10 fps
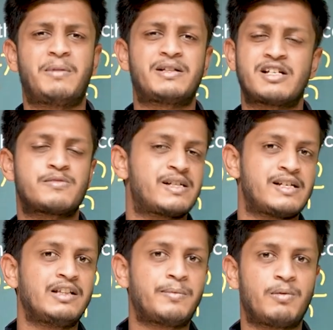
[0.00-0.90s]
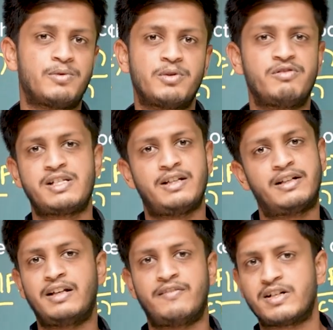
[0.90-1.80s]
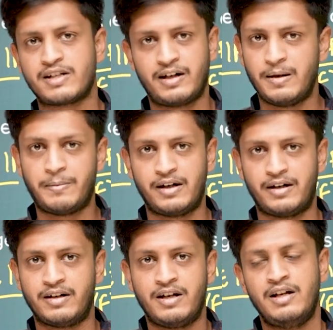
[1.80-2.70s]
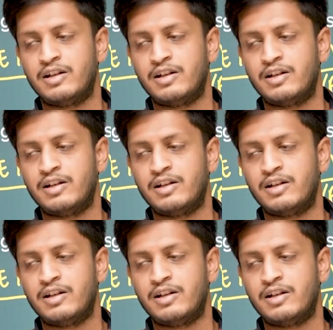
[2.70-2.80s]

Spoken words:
But just by seeing the problem, you will see that the events are independent.